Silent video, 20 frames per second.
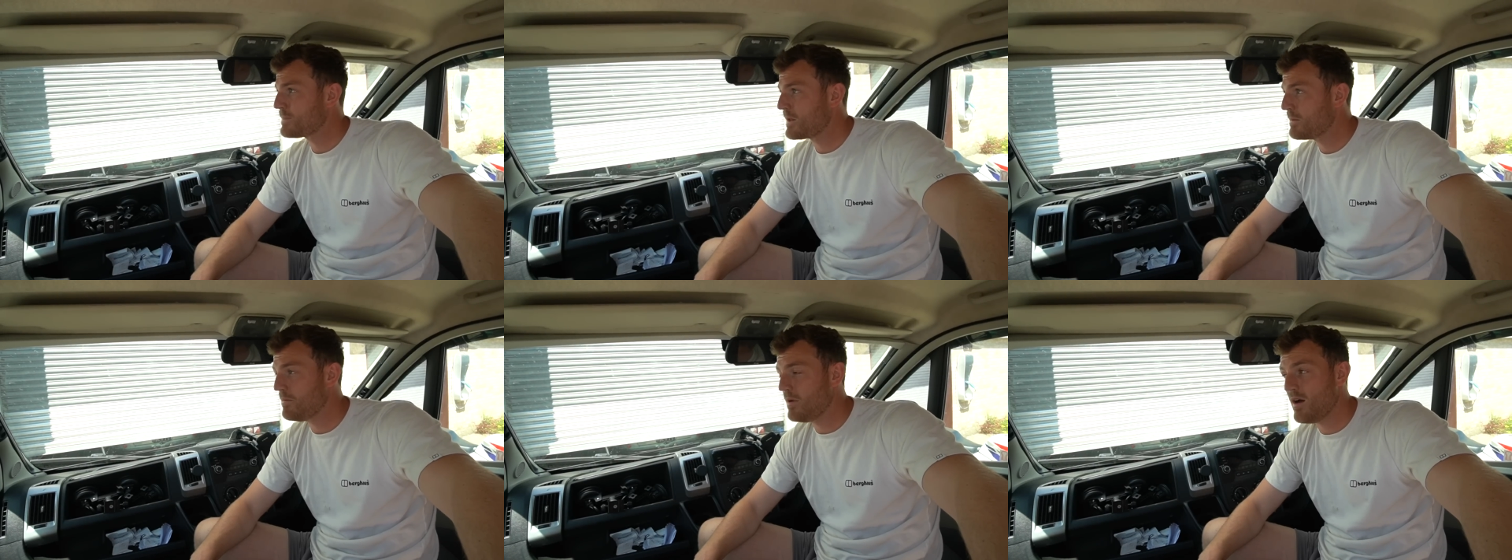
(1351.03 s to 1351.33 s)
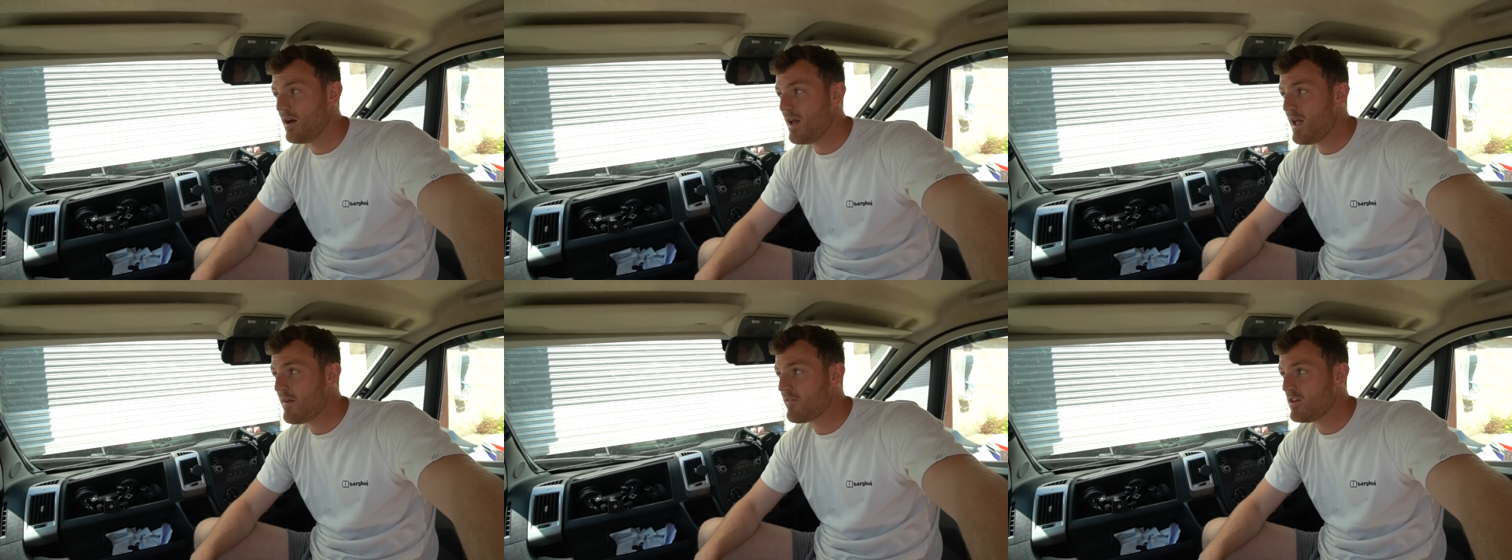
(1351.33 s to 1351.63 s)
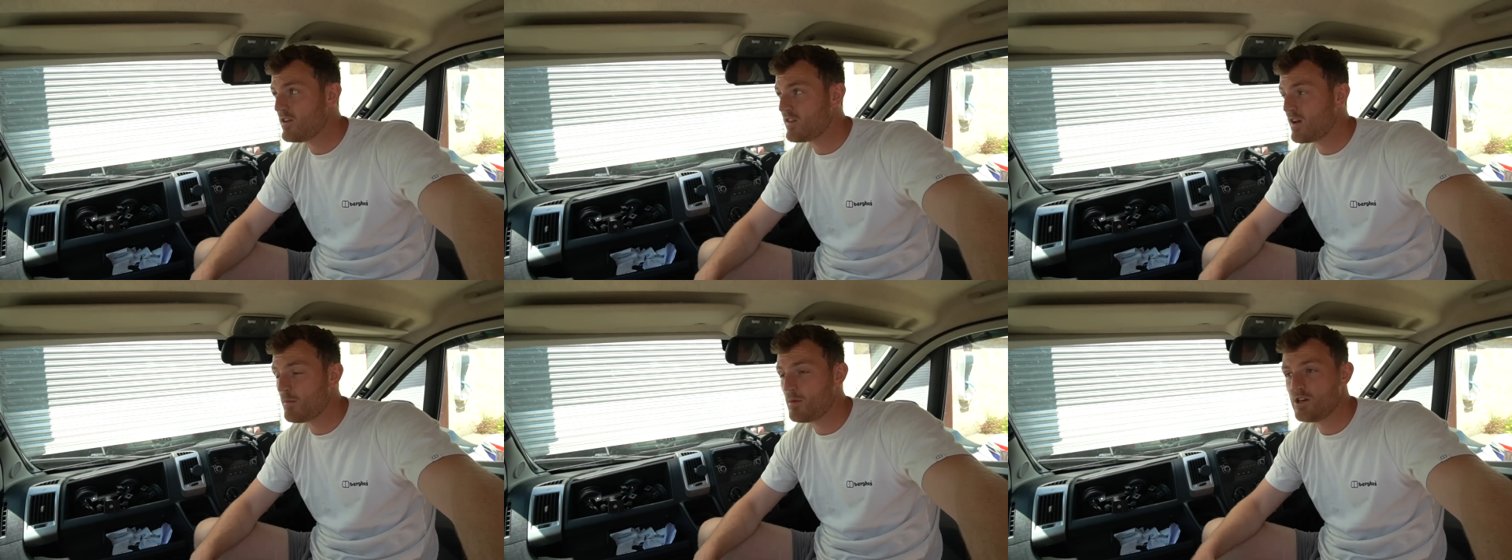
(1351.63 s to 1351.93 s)
but
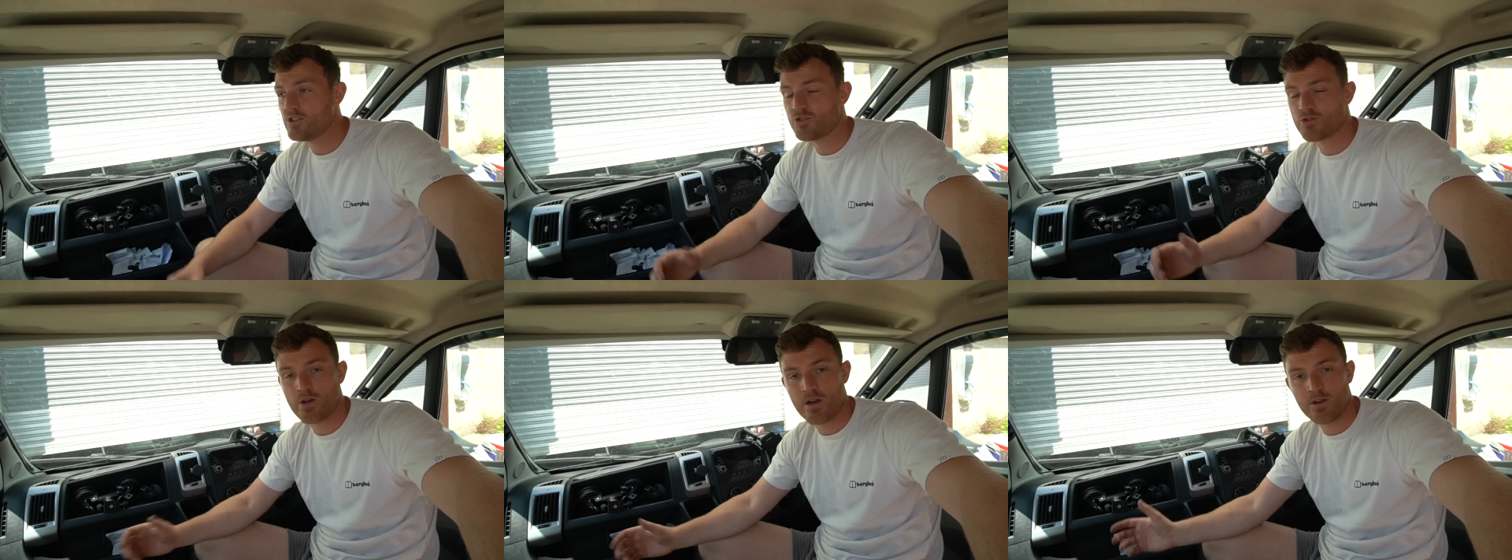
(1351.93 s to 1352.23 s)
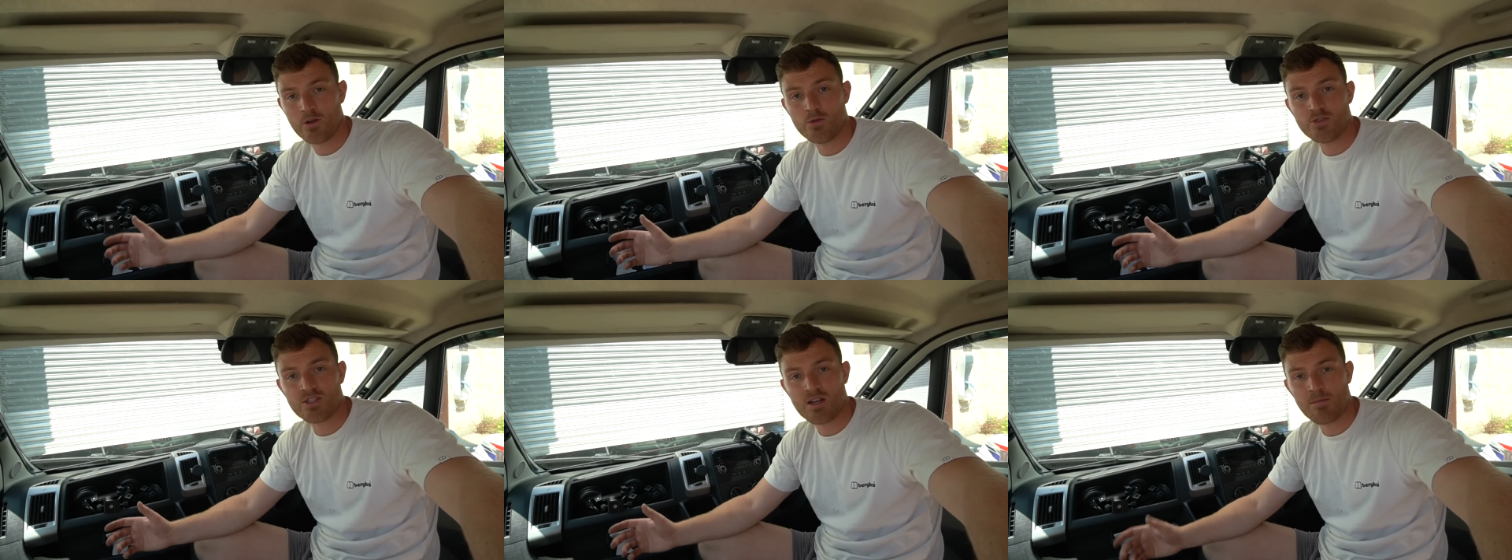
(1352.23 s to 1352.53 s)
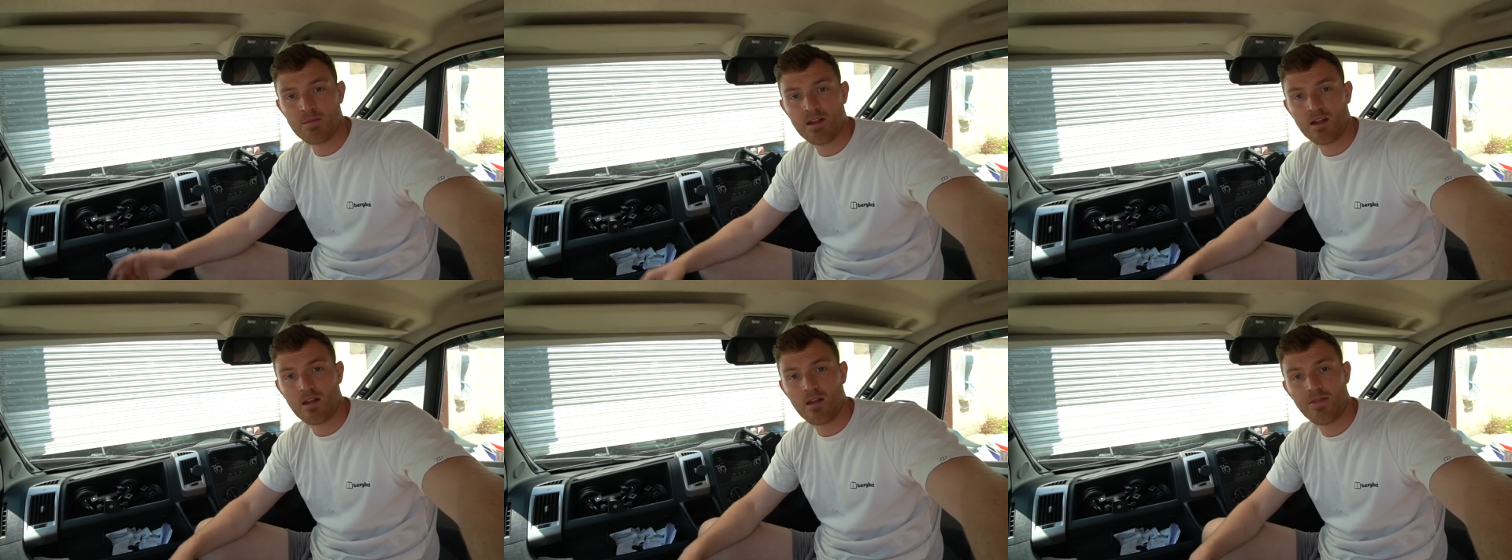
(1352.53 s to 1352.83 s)
every time I try and do
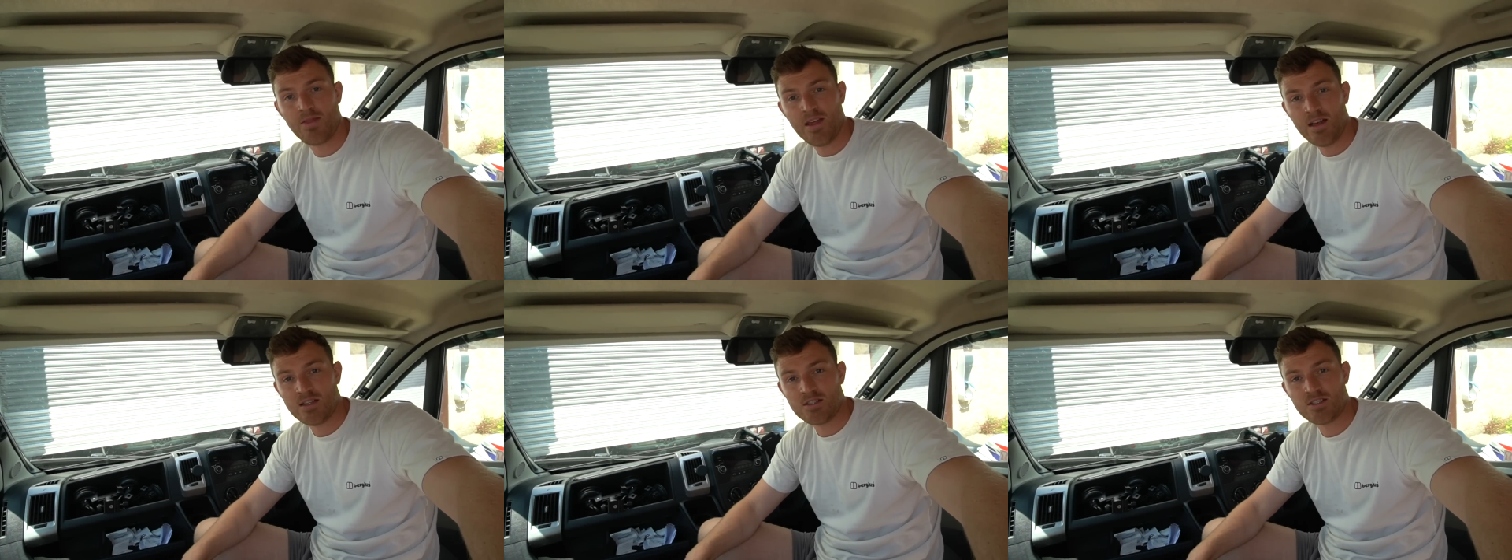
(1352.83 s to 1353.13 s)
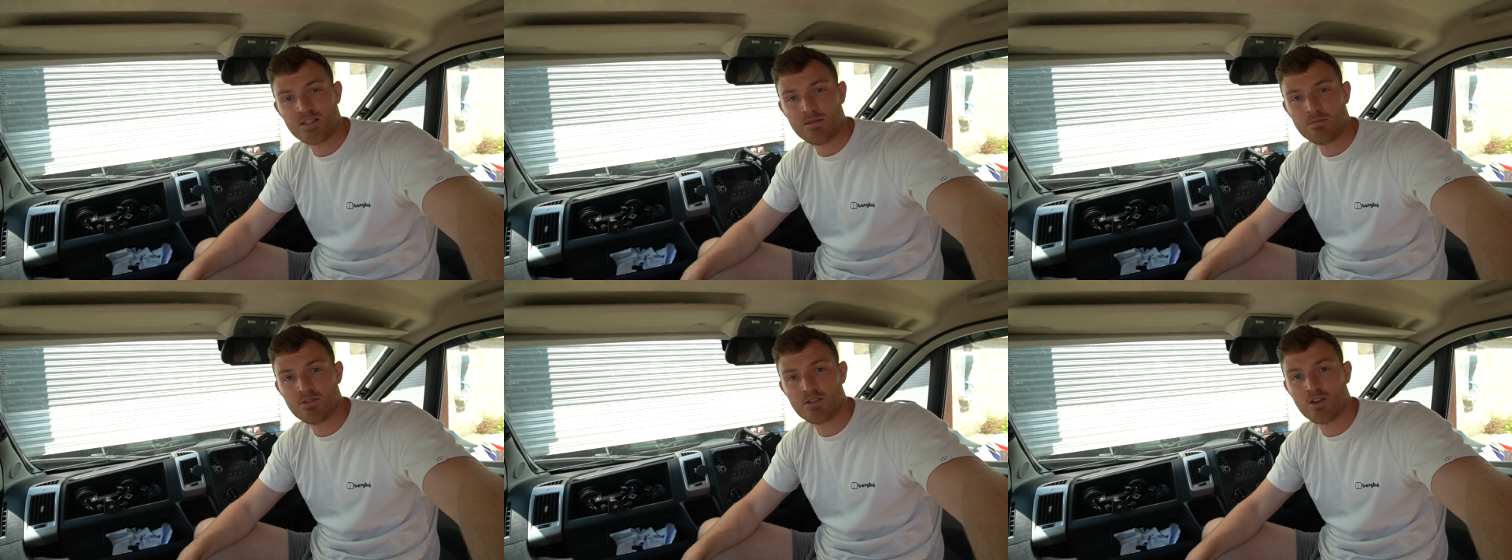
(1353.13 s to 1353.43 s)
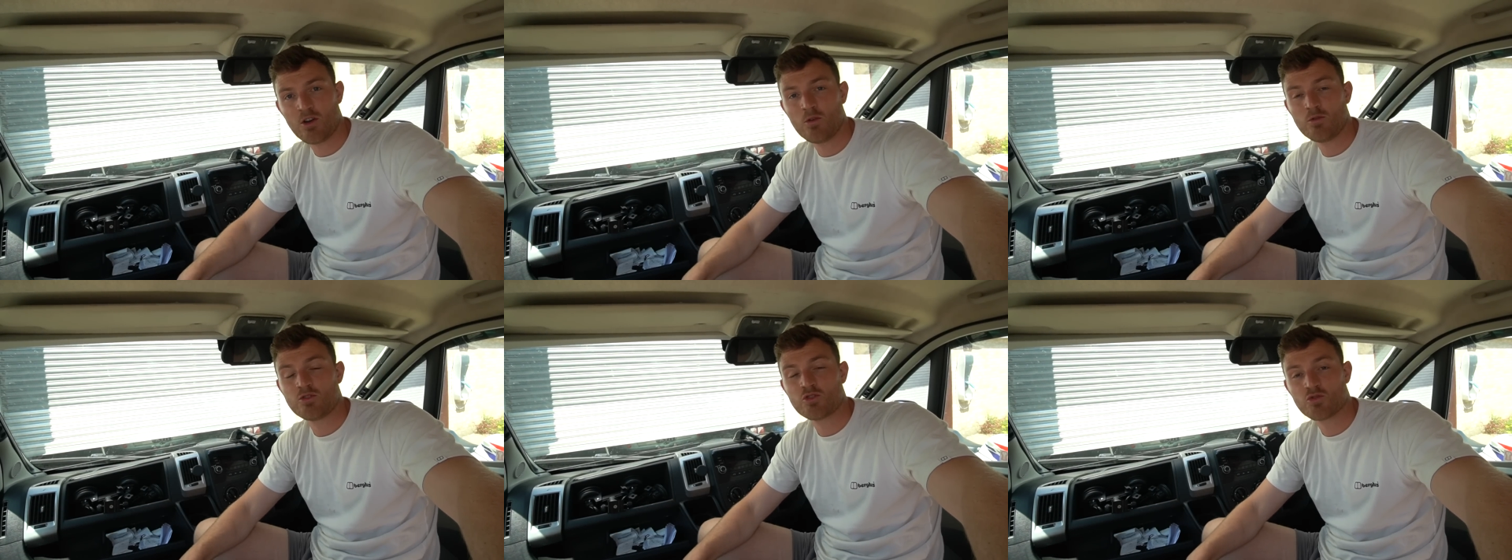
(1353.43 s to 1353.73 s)
something, things seem to
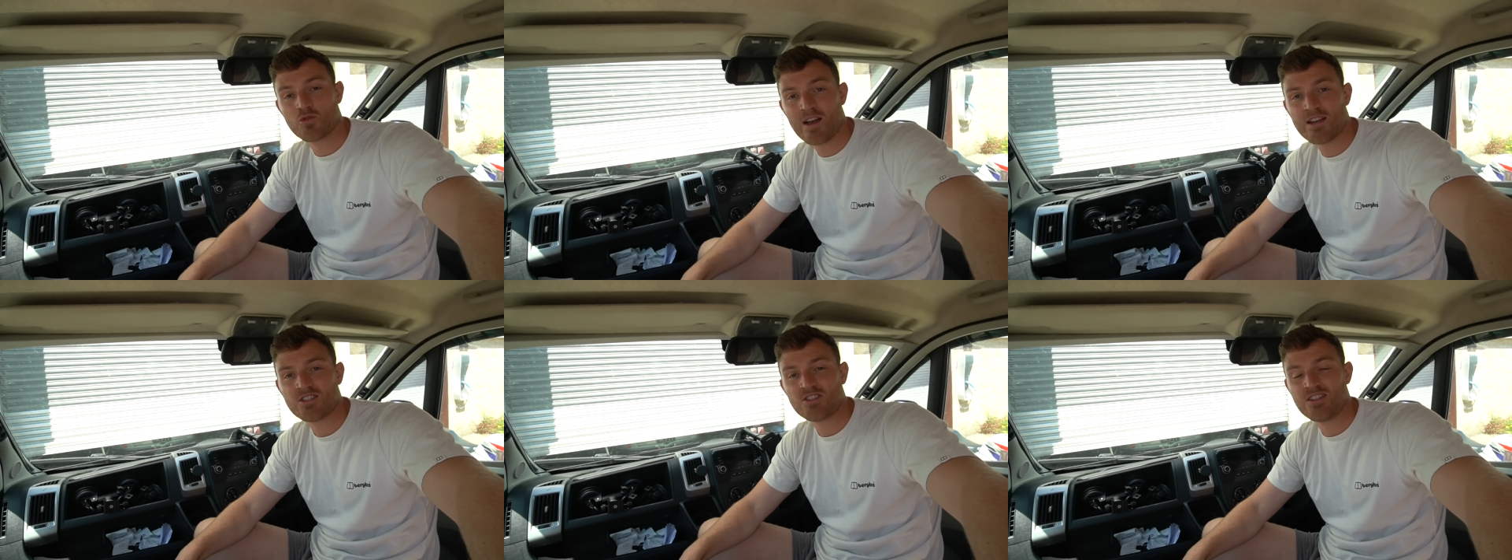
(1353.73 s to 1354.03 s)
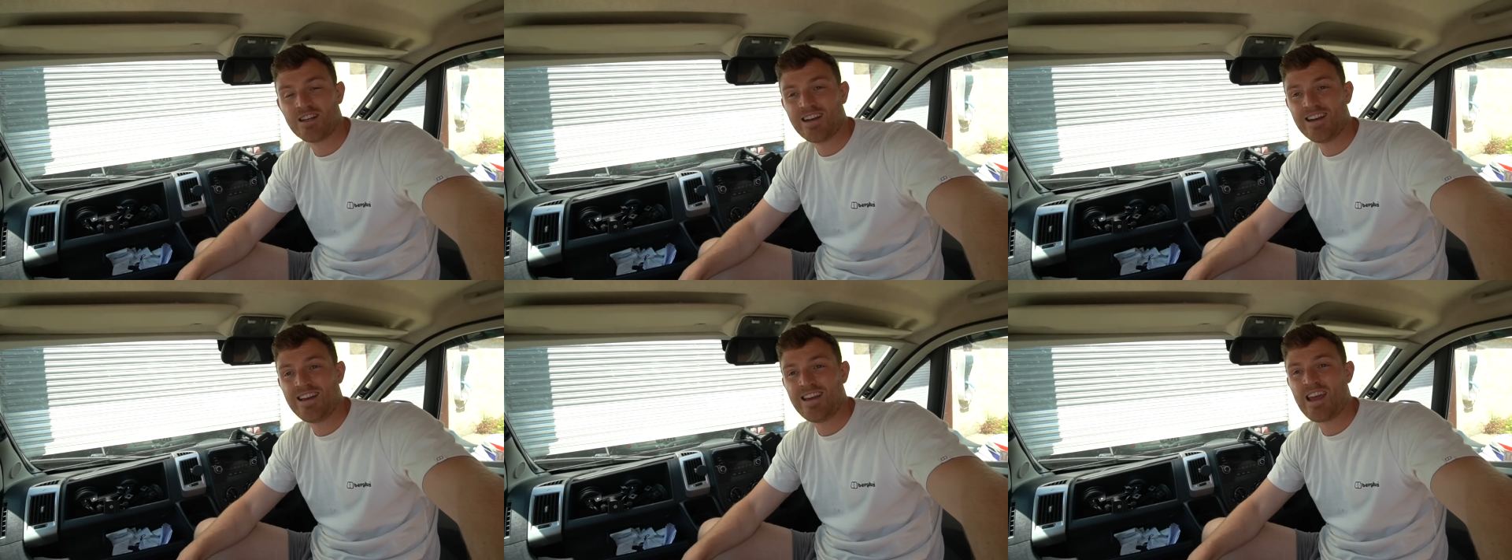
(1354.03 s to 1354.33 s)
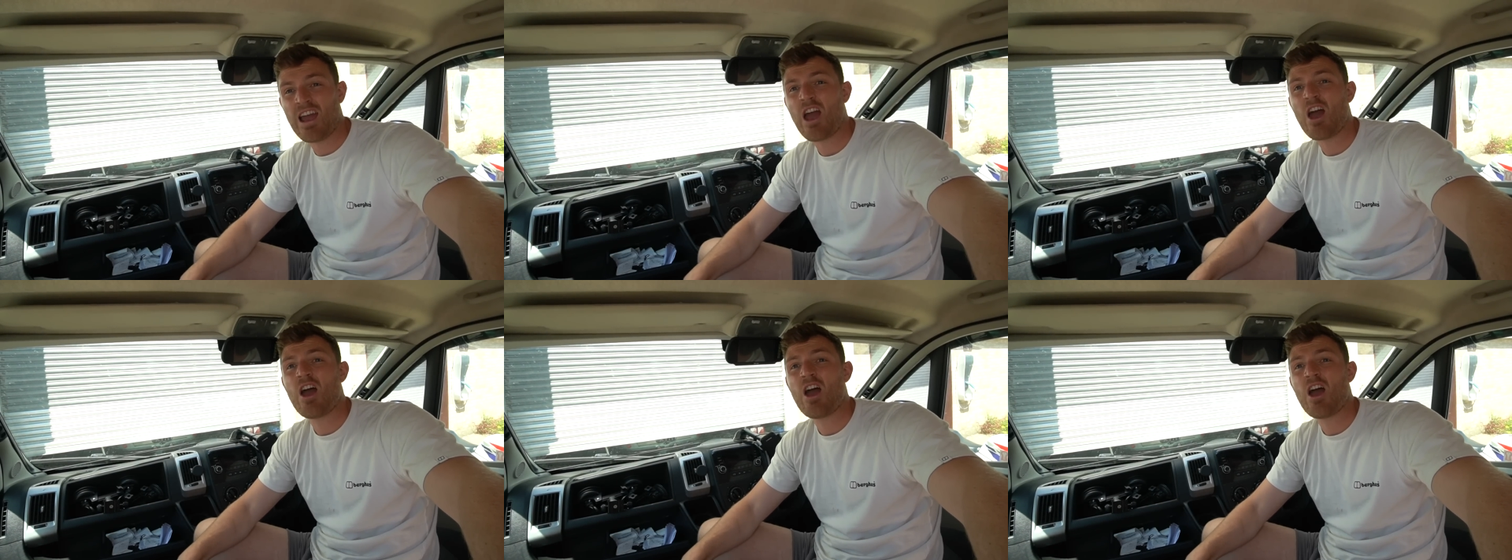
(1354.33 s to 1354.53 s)
go drastically